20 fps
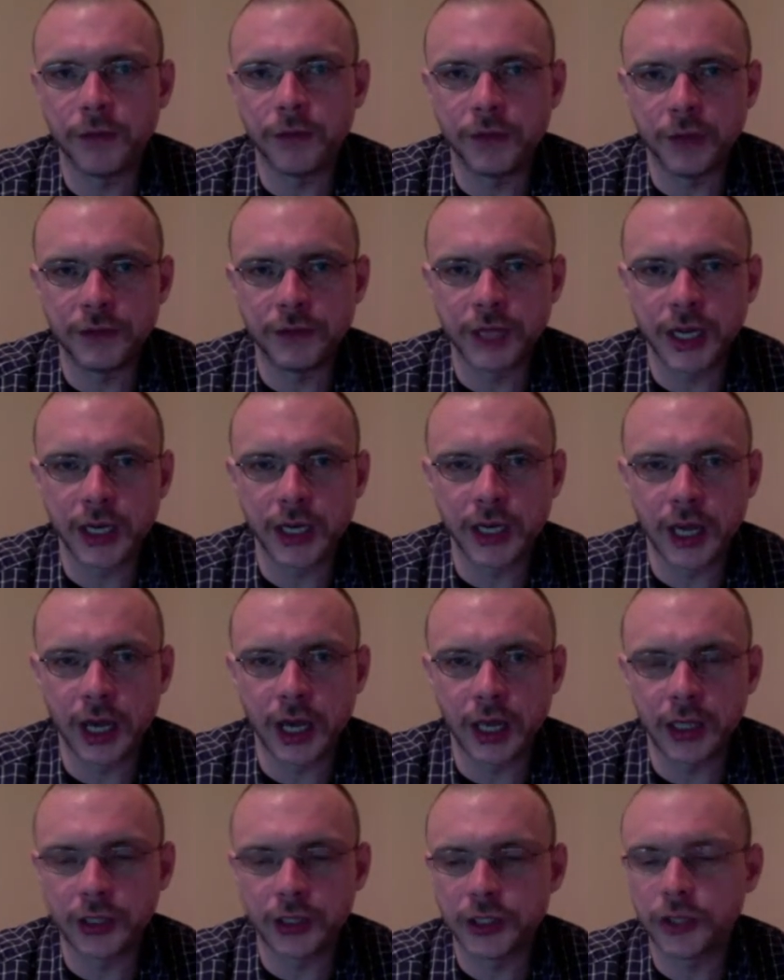
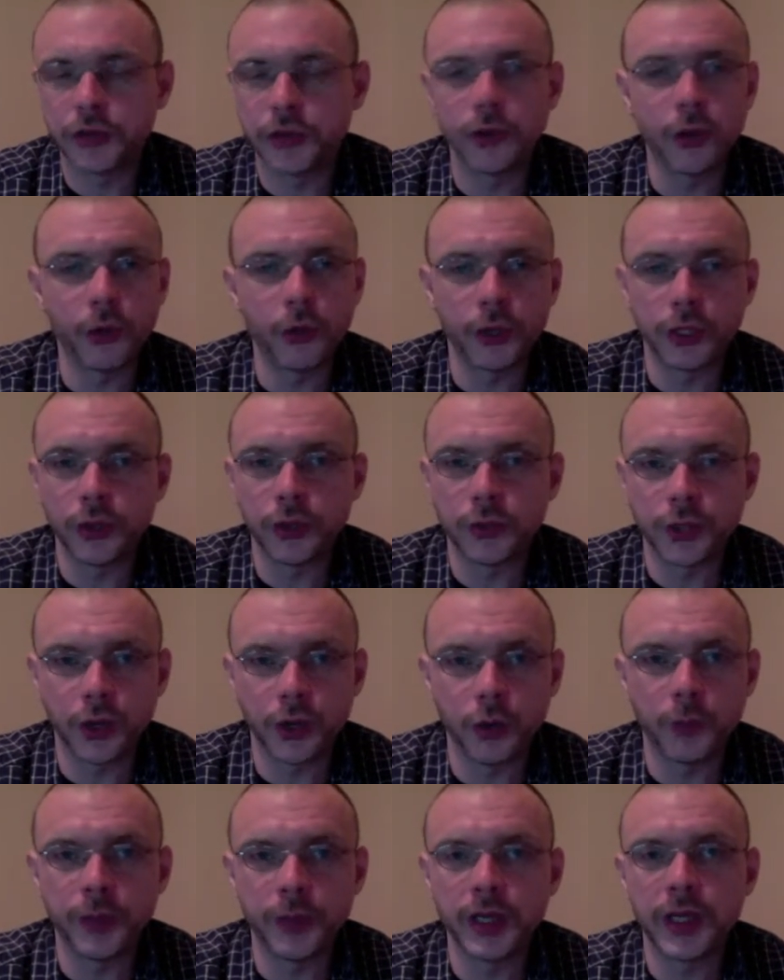technology, and what a
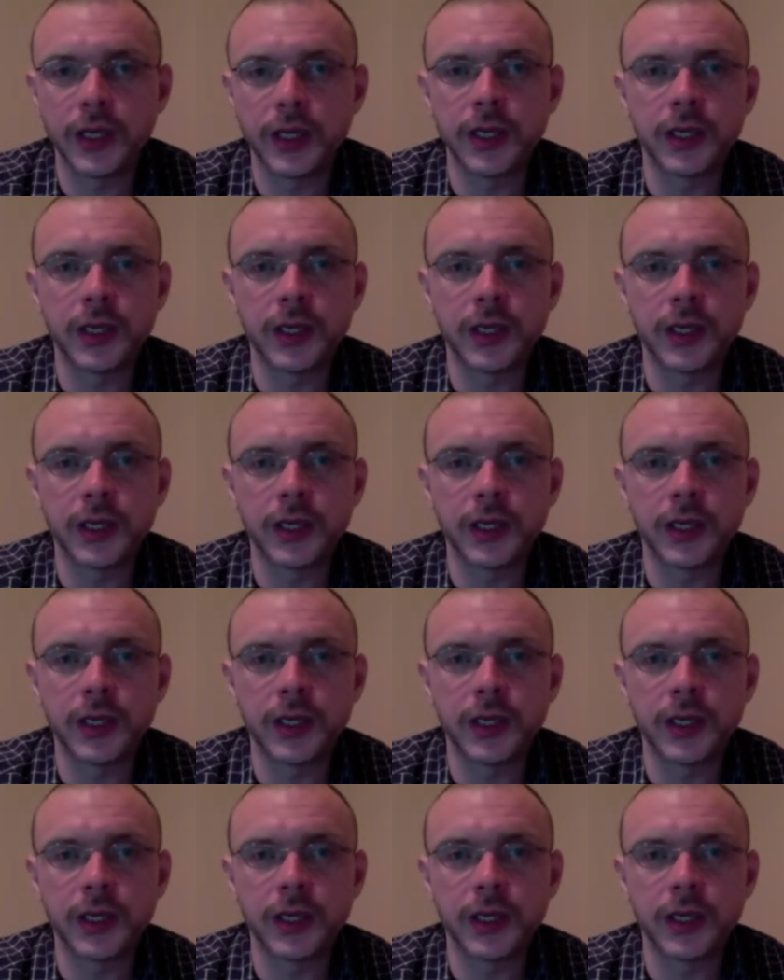utopia